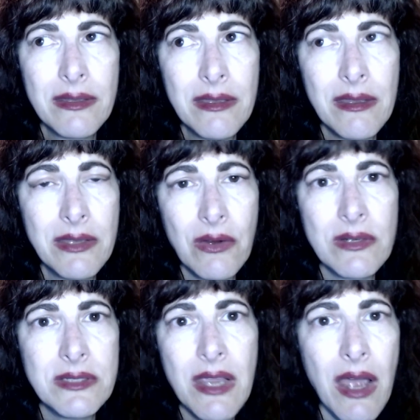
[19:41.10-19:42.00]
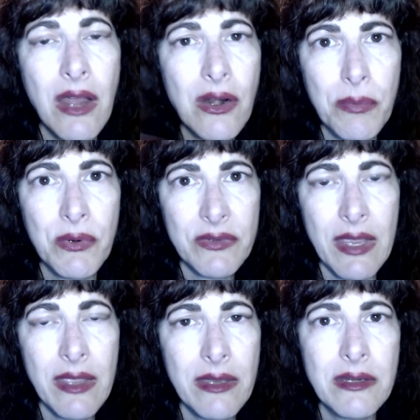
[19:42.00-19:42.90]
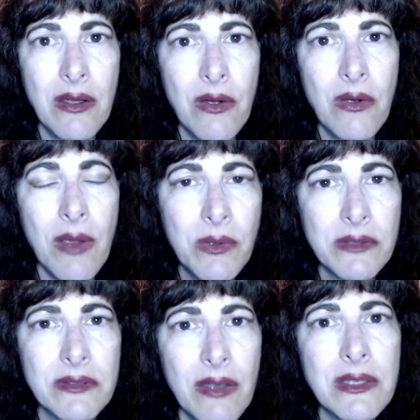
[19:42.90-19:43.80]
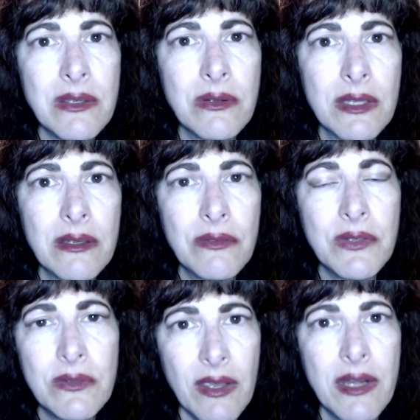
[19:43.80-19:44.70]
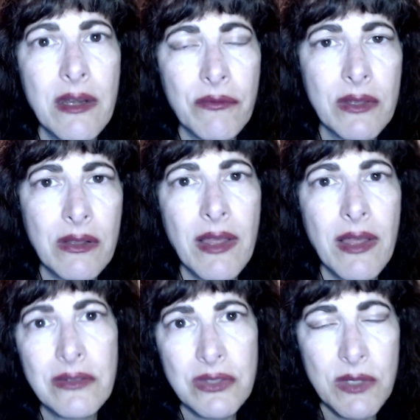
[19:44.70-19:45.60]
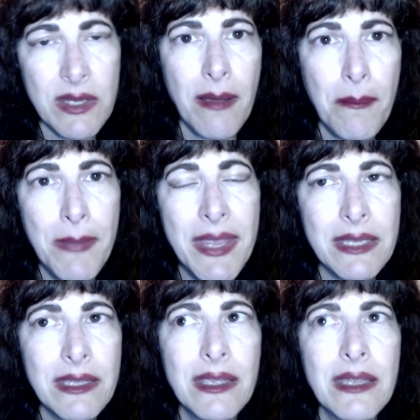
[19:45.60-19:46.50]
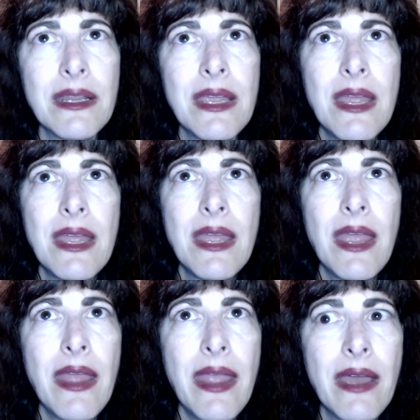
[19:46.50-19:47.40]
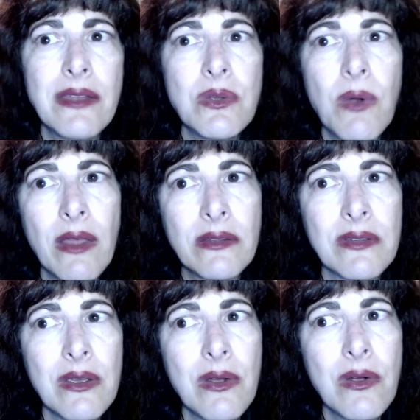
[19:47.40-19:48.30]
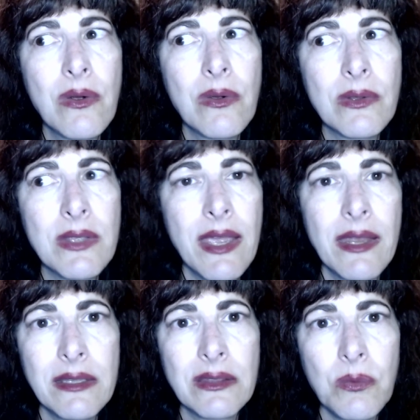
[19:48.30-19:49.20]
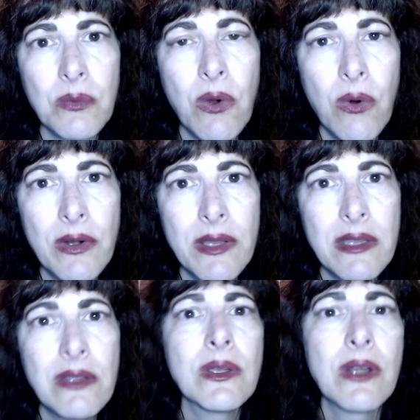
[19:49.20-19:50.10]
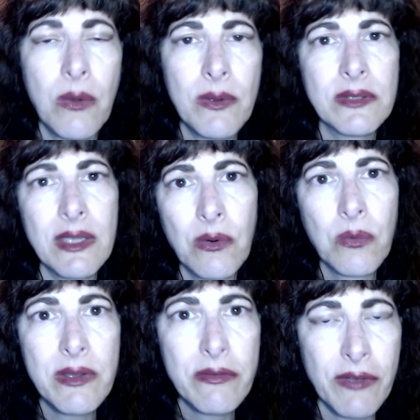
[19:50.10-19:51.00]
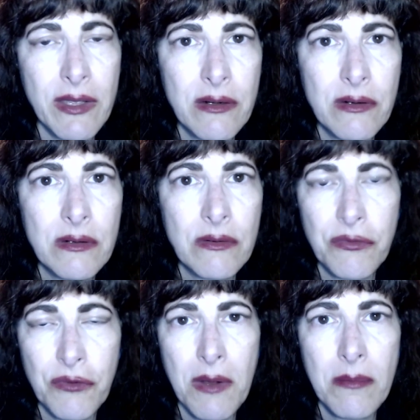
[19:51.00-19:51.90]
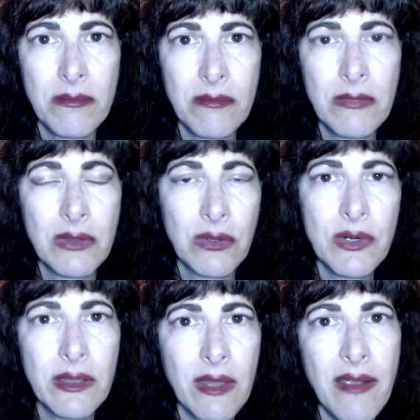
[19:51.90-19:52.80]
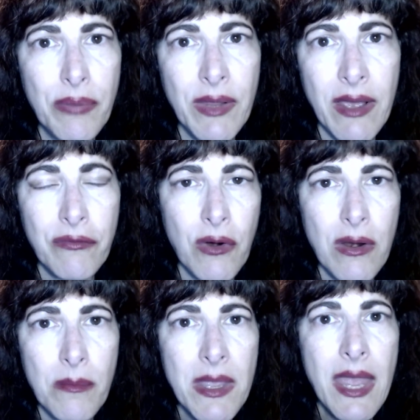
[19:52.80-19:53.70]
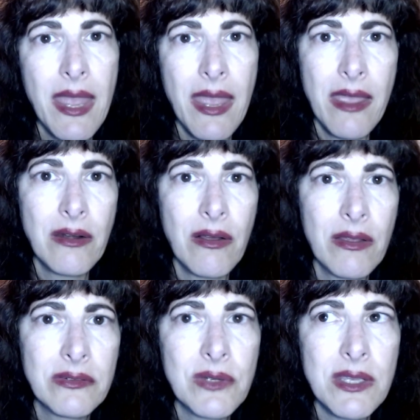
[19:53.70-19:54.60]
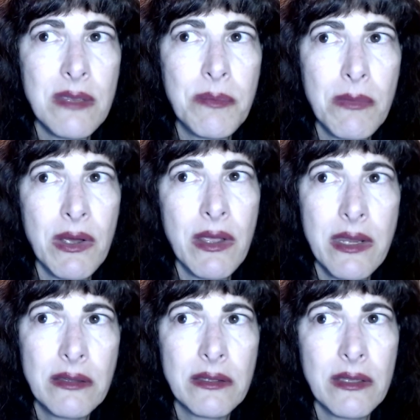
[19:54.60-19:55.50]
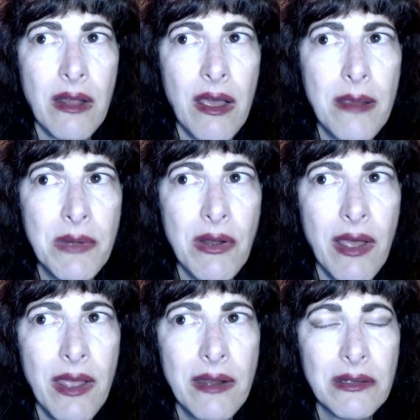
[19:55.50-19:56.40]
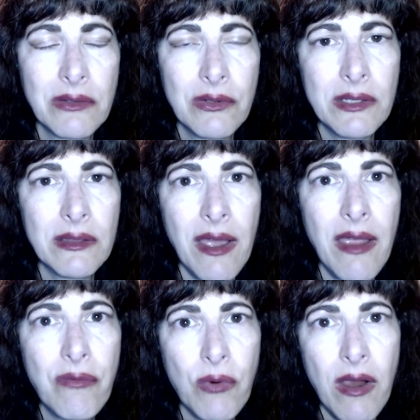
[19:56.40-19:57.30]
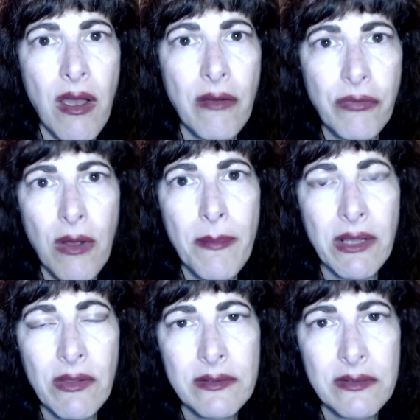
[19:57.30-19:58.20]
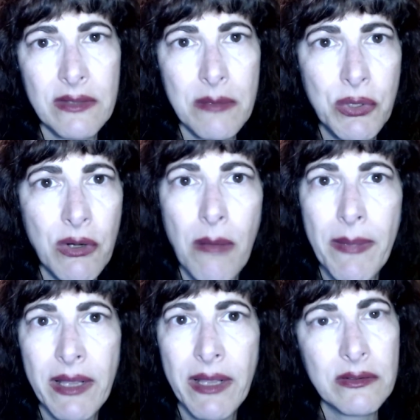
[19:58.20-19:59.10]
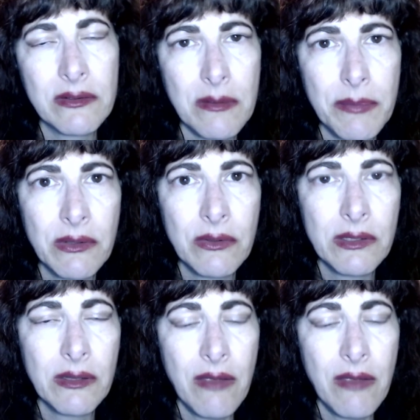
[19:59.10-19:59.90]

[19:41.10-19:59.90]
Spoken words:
guarantee 100%. Now, I will tell you that if you sign up for the class, you can't make it. And you also can't get the recording. You can always get a refund from Learn It Live platform. And also keep in mind that I'm not Learn It Live, where I offer all my classes. I put all my classes up on Learn It Live.